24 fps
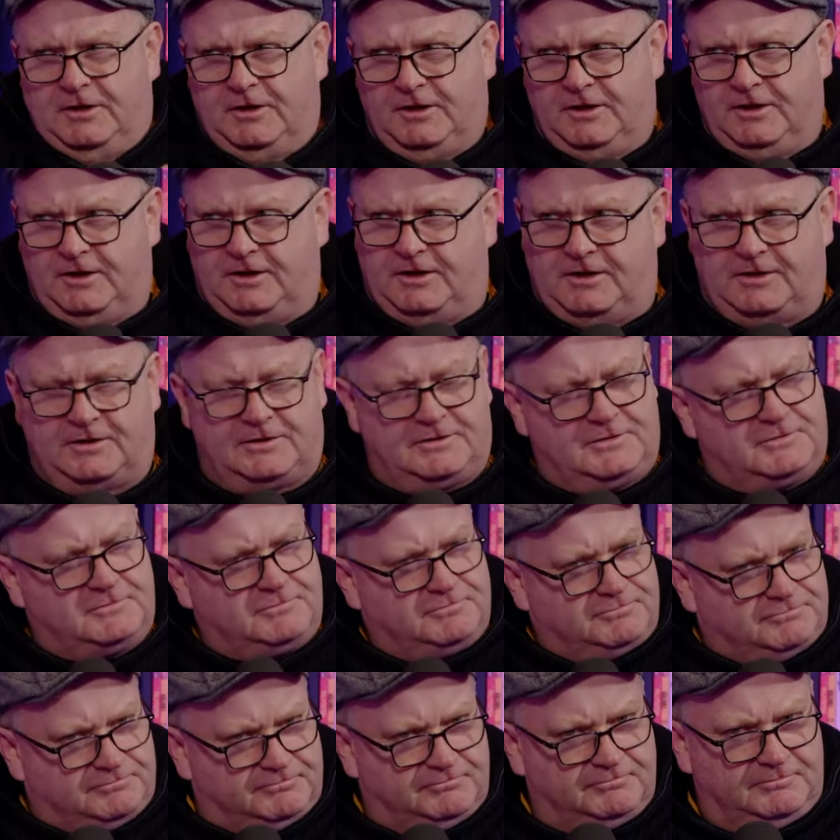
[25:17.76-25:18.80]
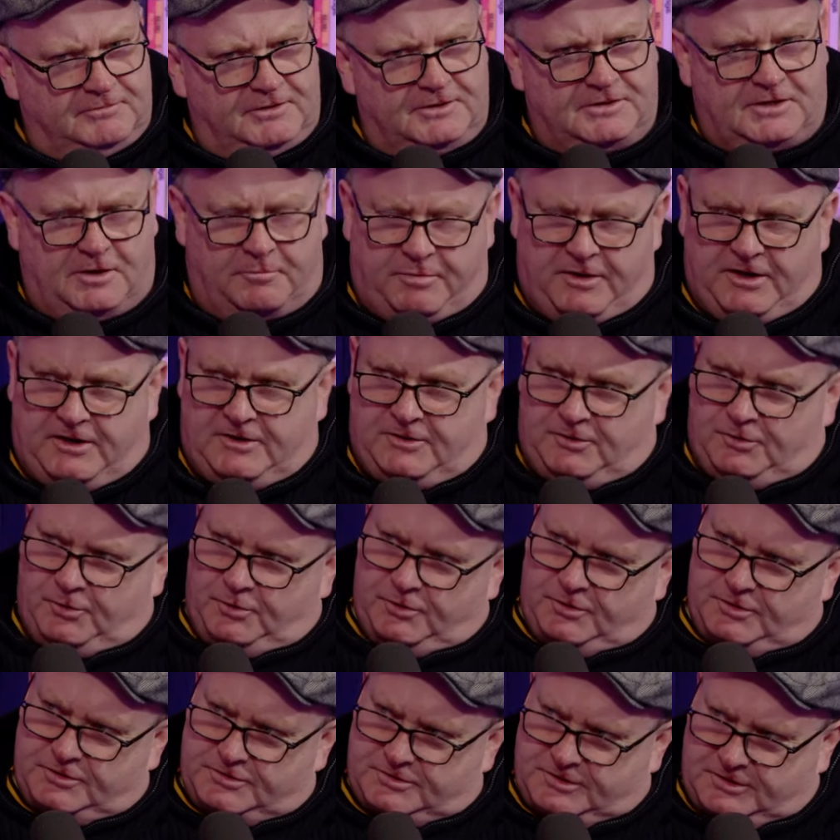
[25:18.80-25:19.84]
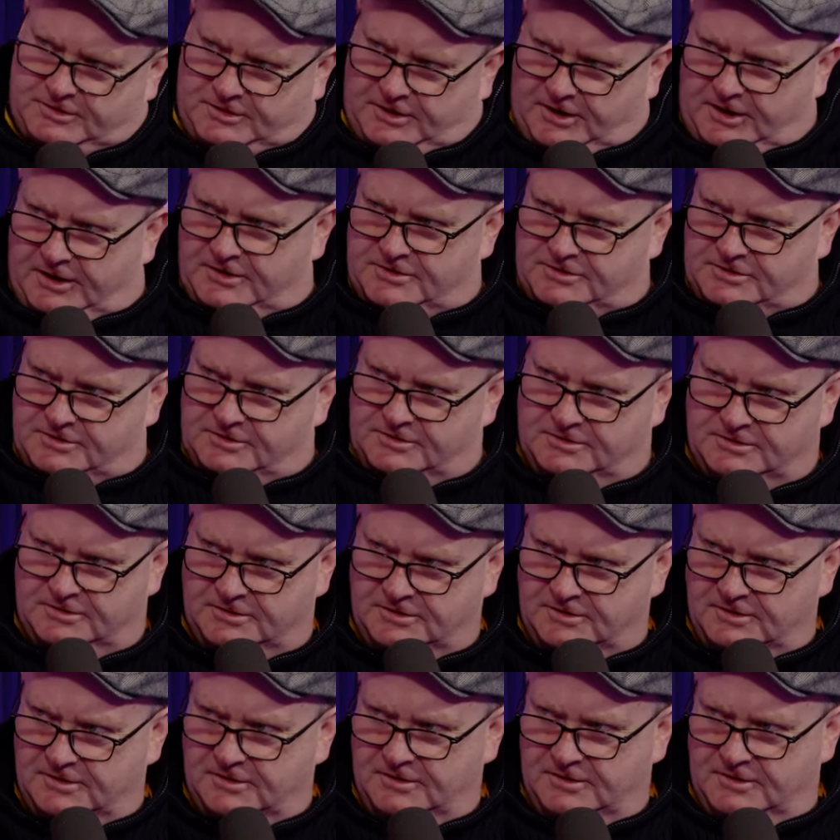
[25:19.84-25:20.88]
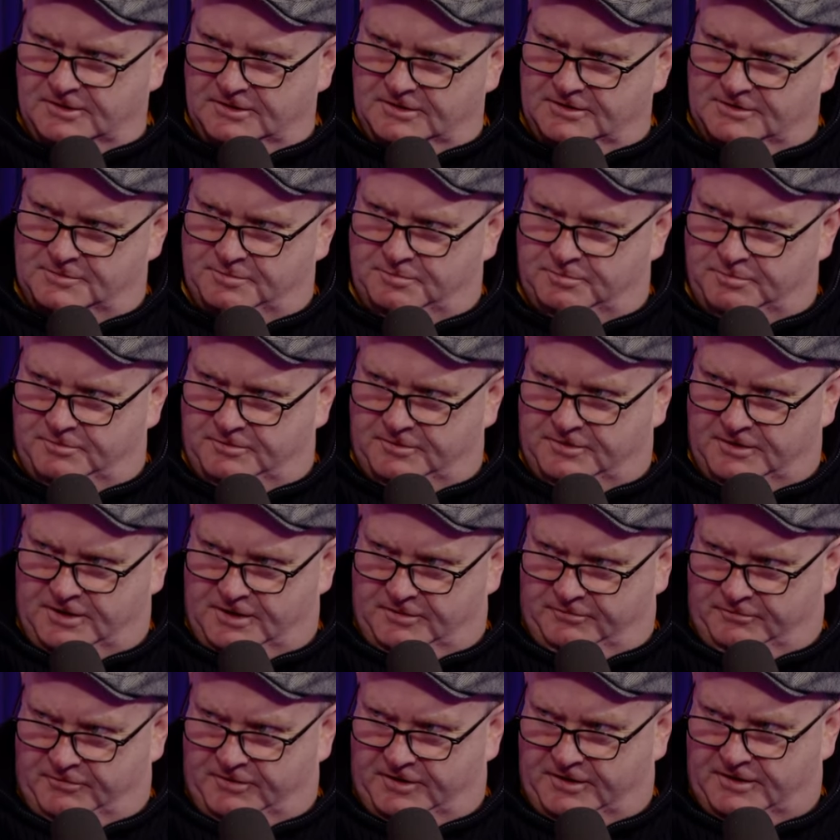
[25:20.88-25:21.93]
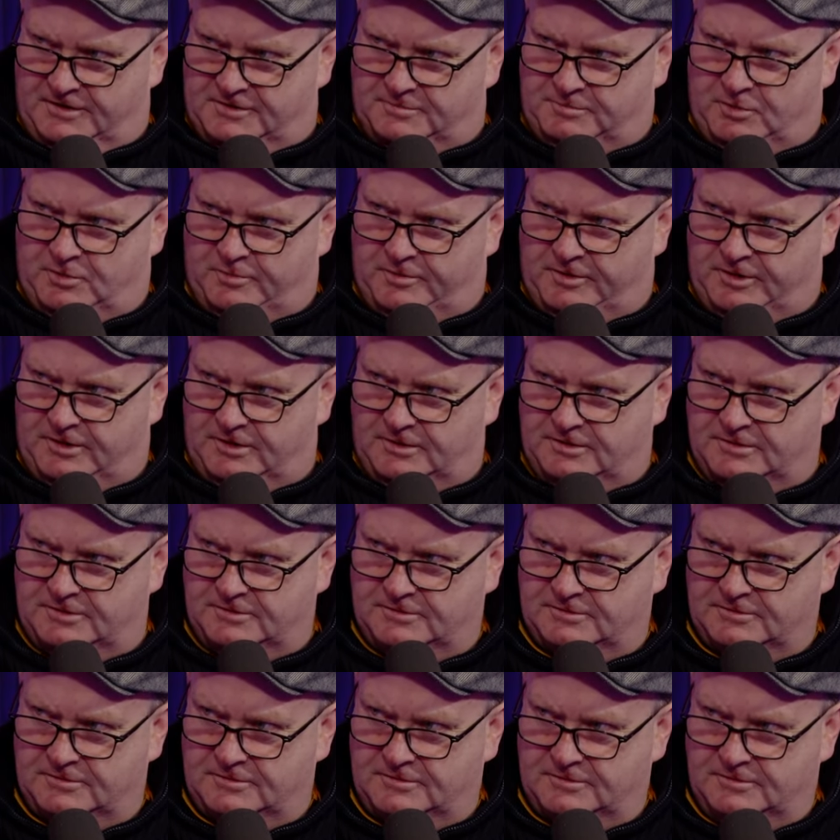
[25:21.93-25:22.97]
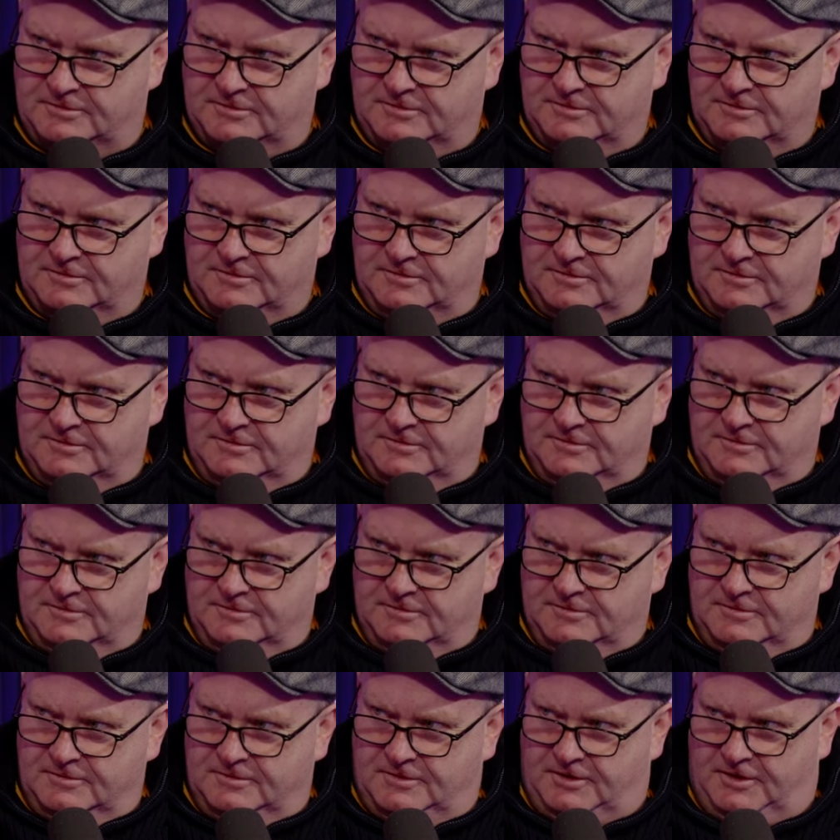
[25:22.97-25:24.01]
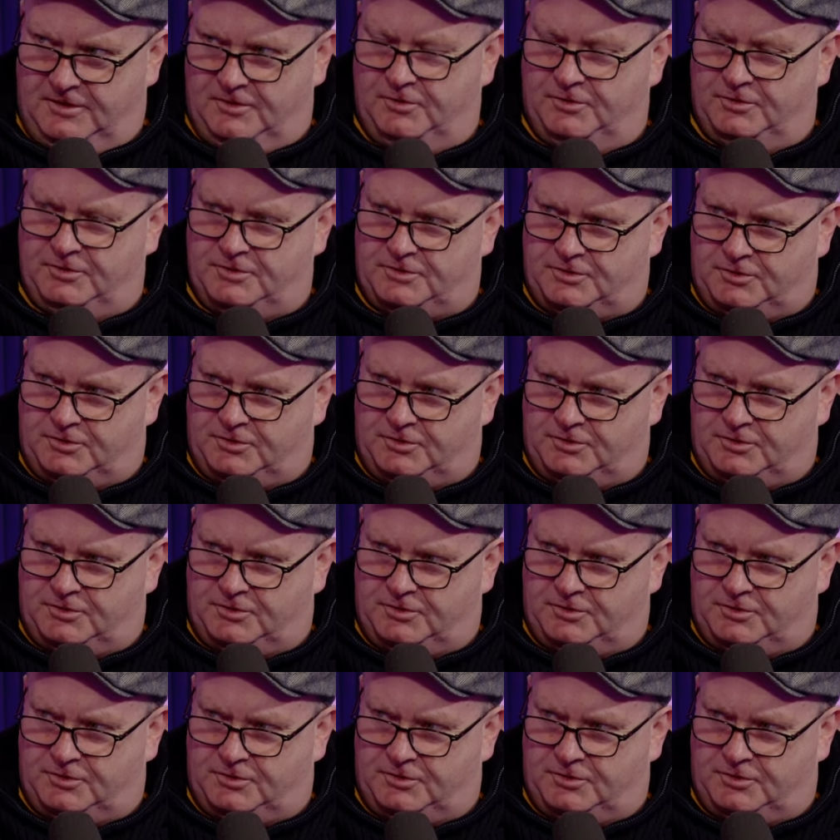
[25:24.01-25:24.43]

He's he's a big tourist attraction. Is Greyfriars Bobby? Incredible. Do you know the